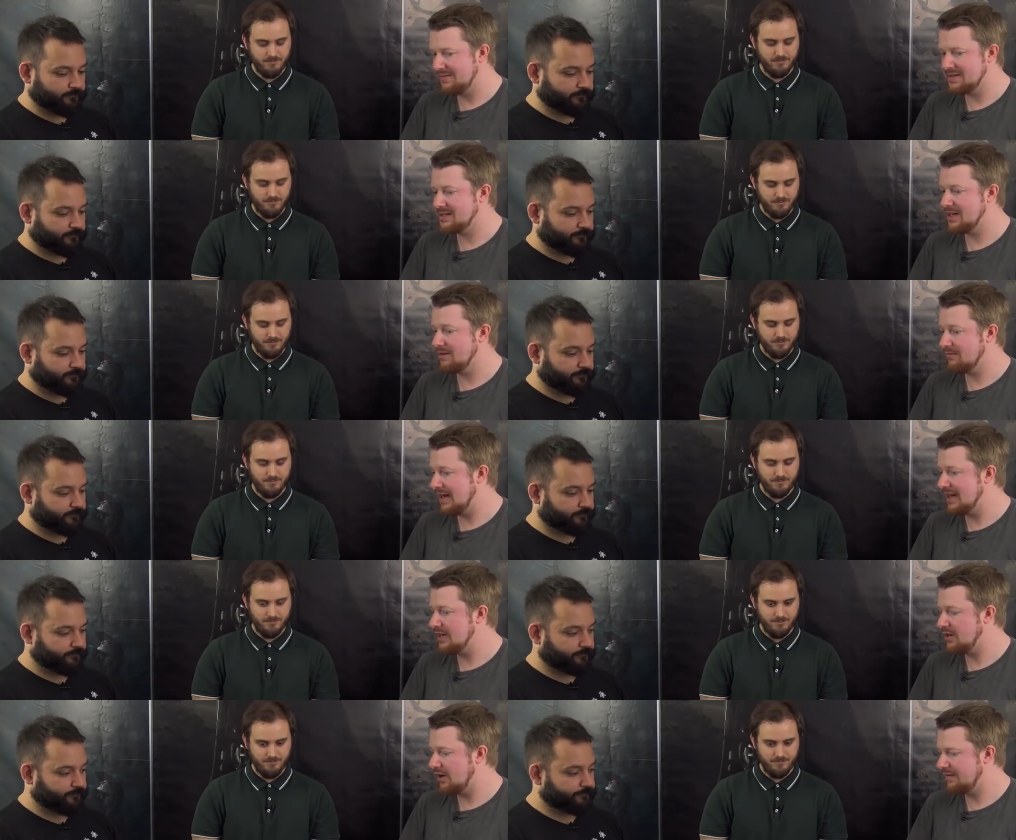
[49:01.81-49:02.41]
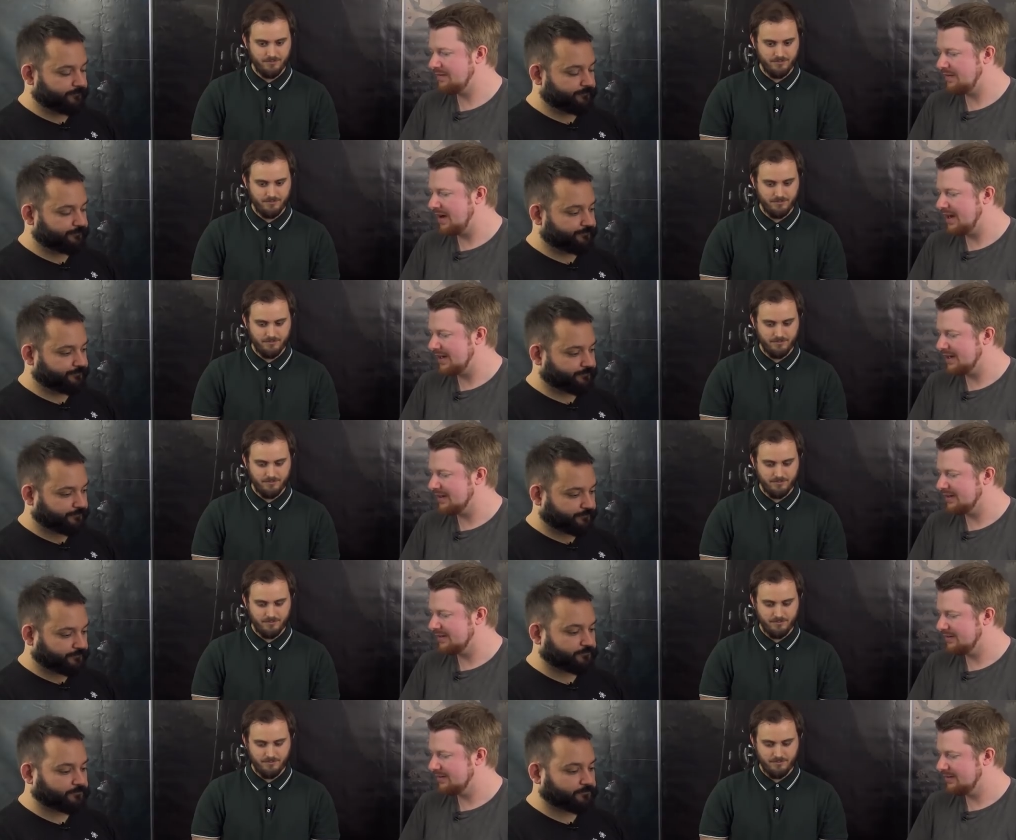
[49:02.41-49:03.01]
Speaker 1: to say, right now
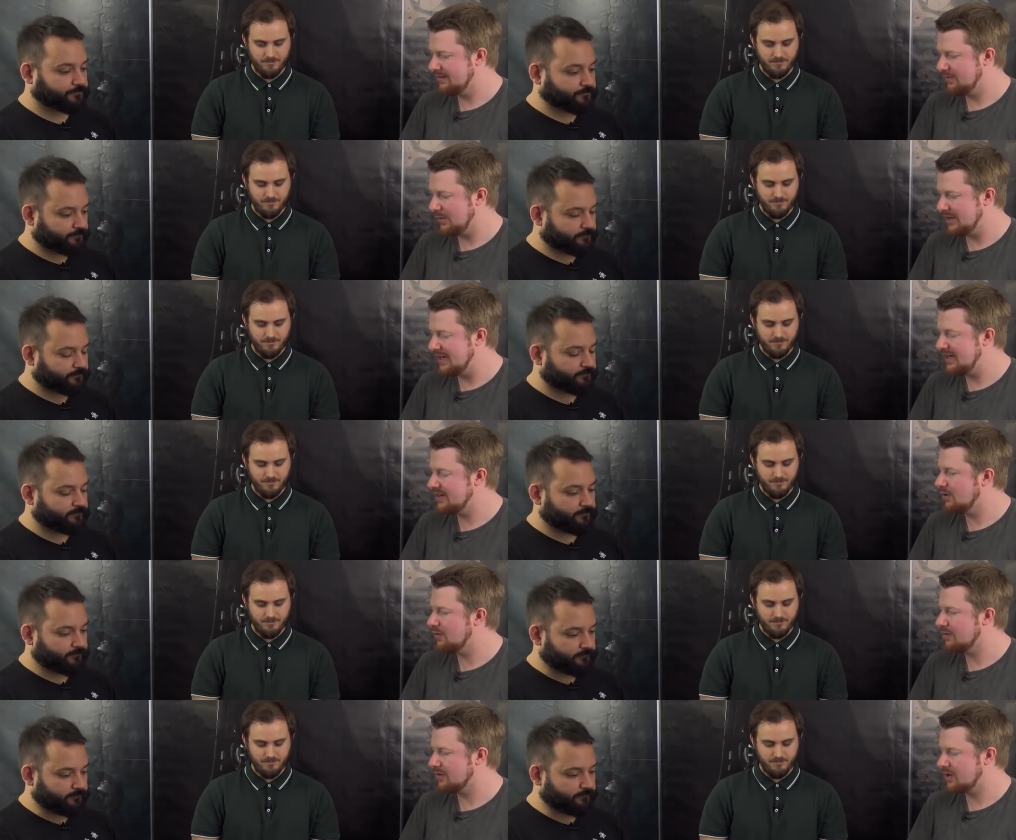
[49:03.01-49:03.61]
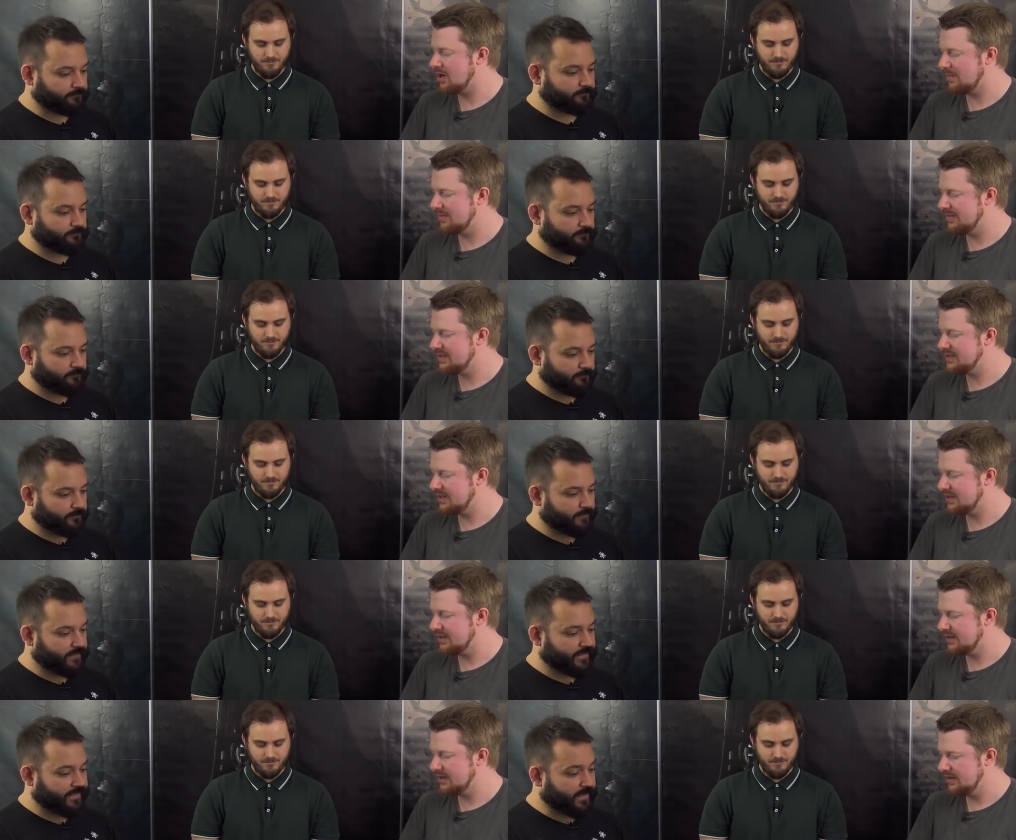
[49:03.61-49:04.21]
fighting, we need to overcome this
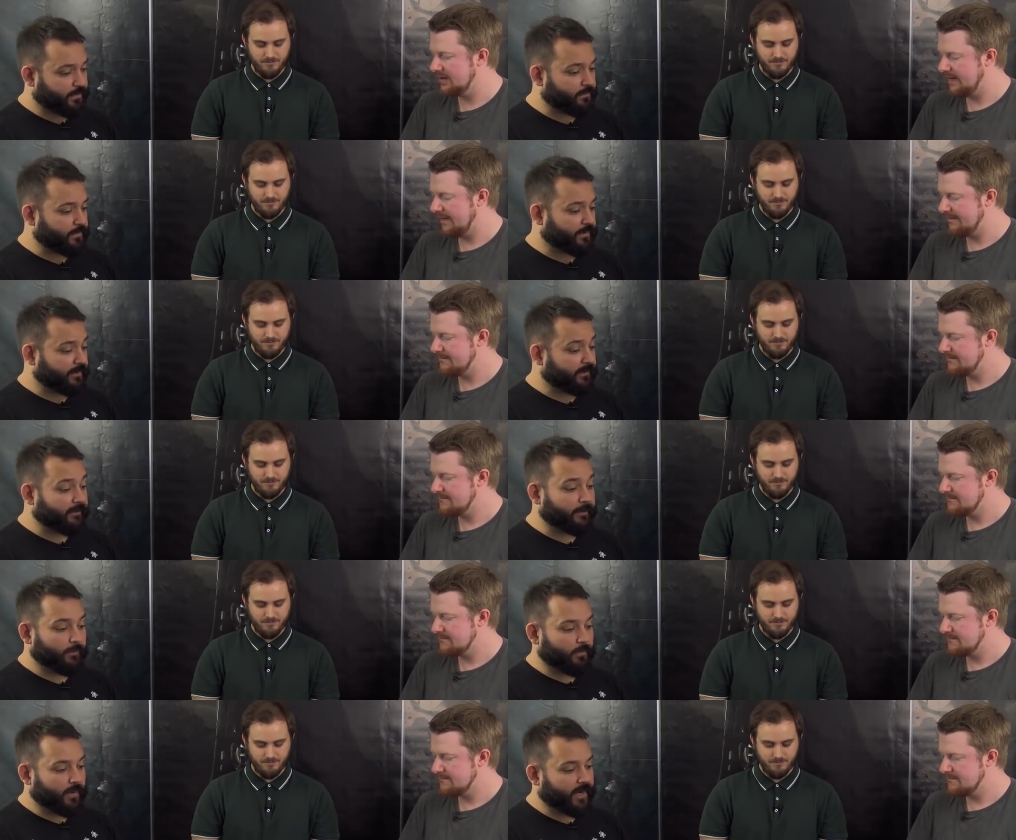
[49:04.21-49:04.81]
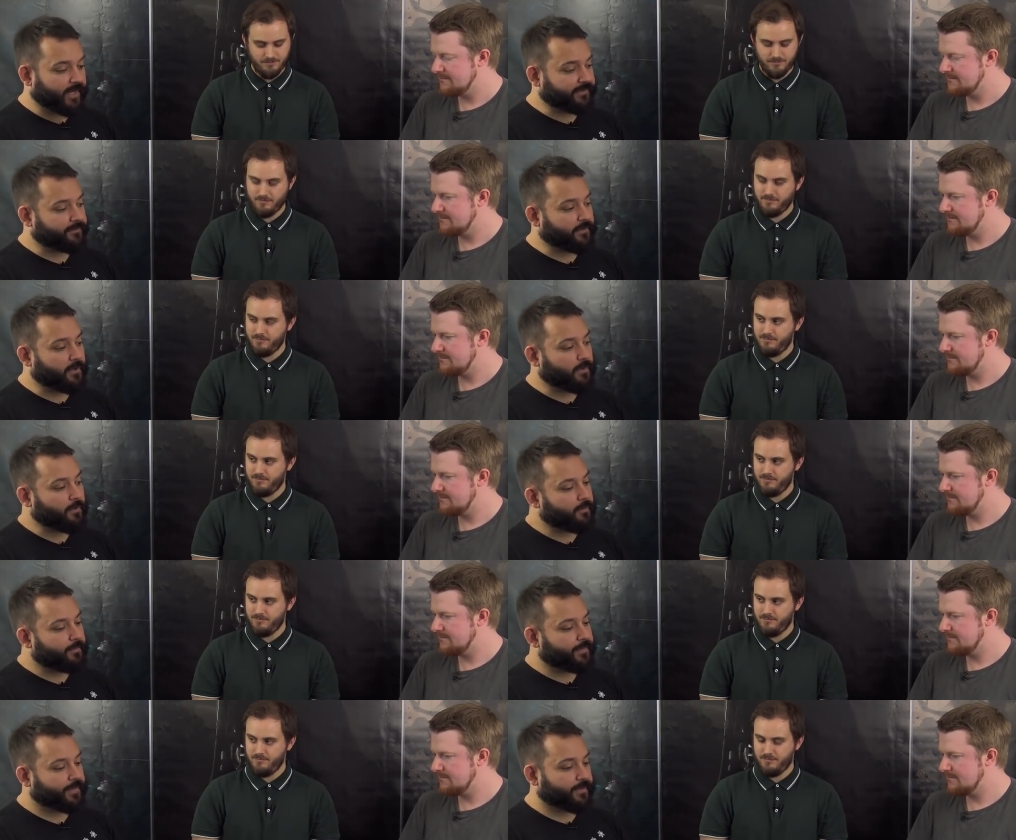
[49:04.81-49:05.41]
thing.
Speaker 2: Can we really wait though?
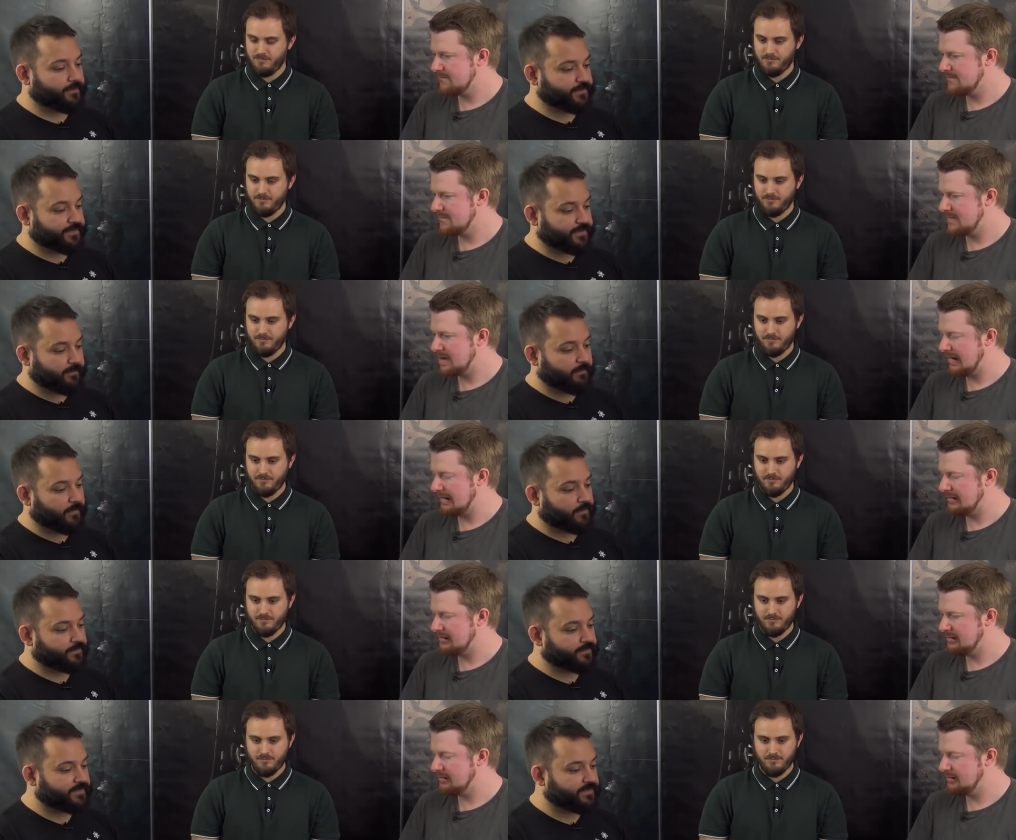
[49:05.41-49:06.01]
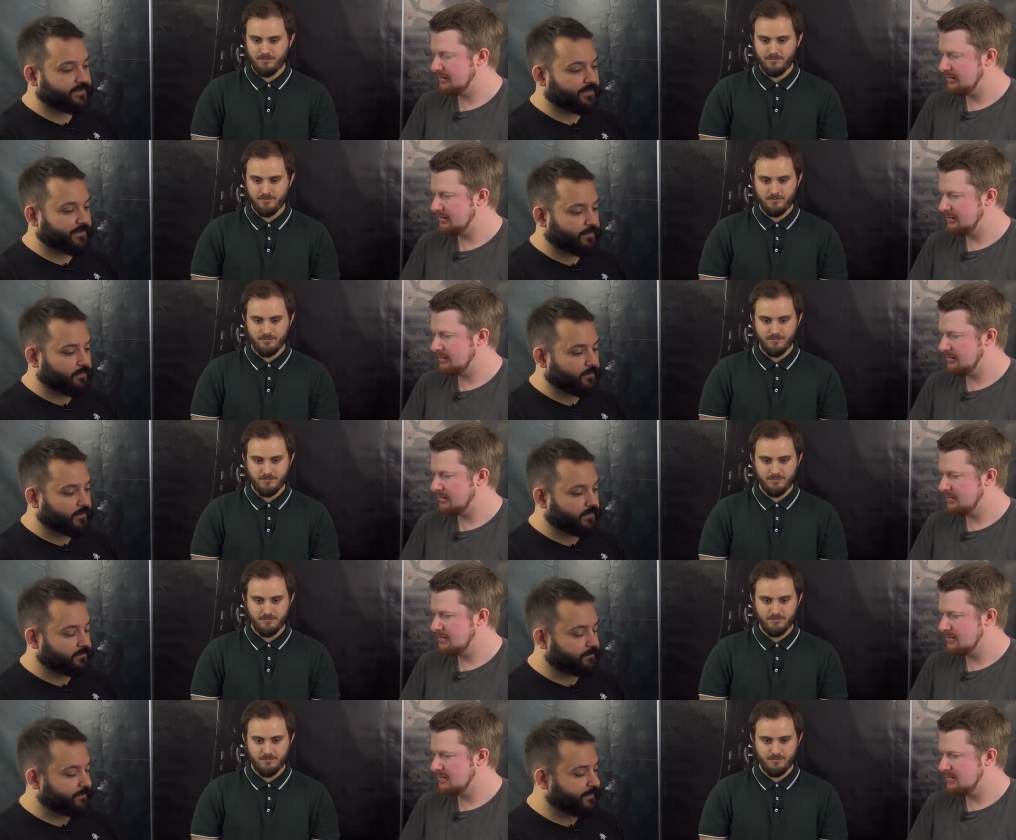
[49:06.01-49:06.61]
Because the monster
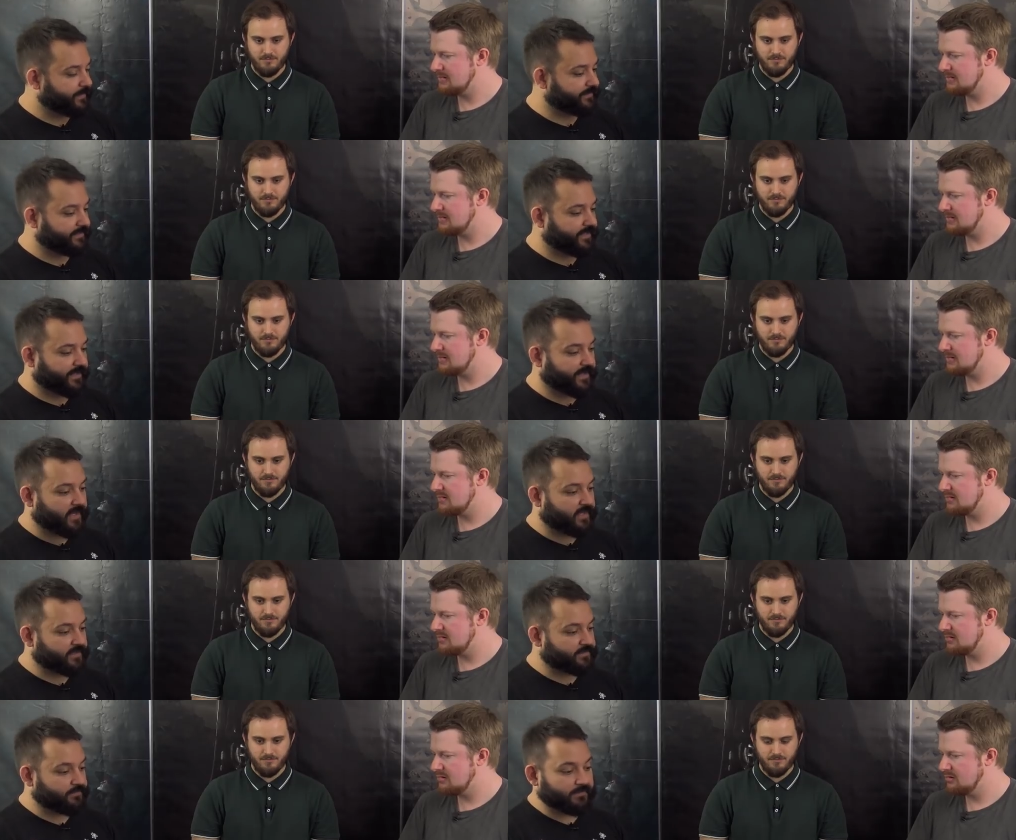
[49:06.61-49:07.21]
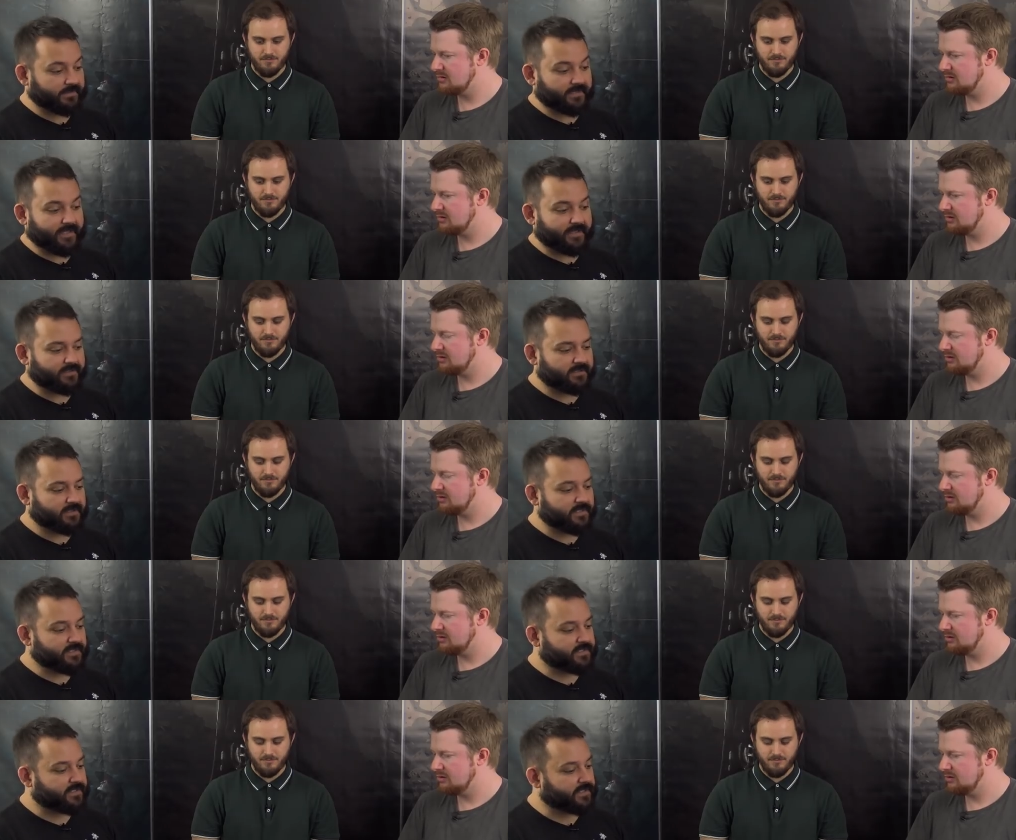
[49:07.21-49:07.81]
will be attacking us
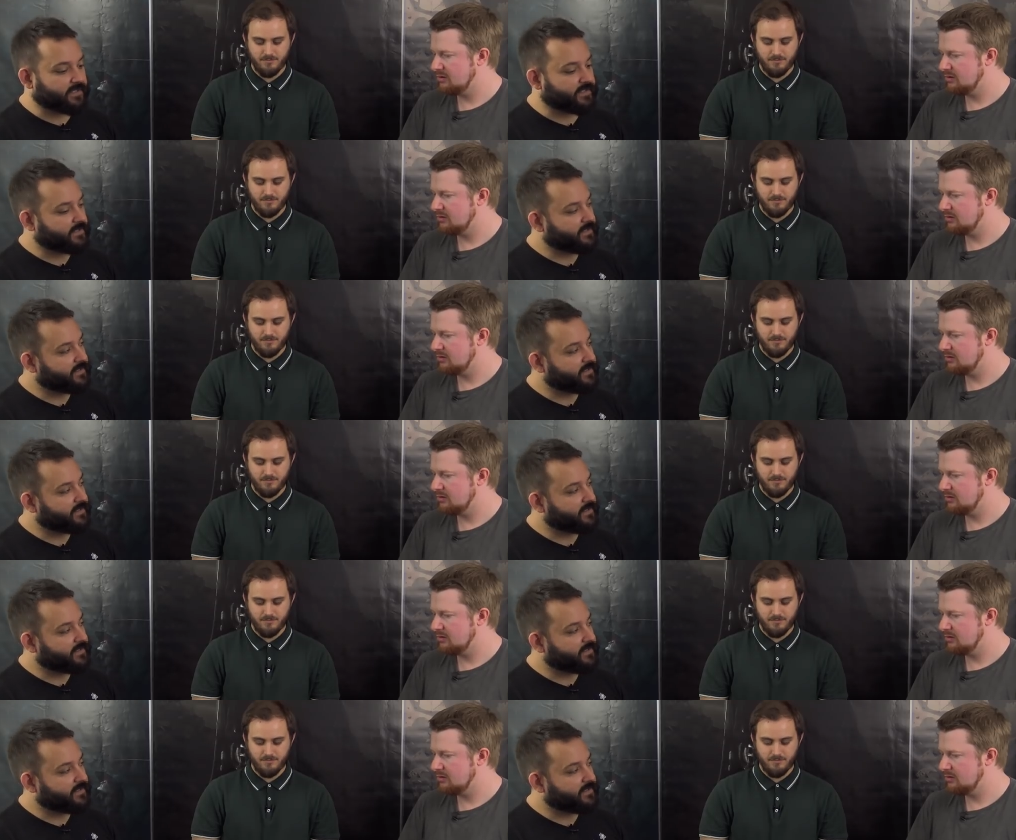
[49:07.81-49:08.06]
relentlessly.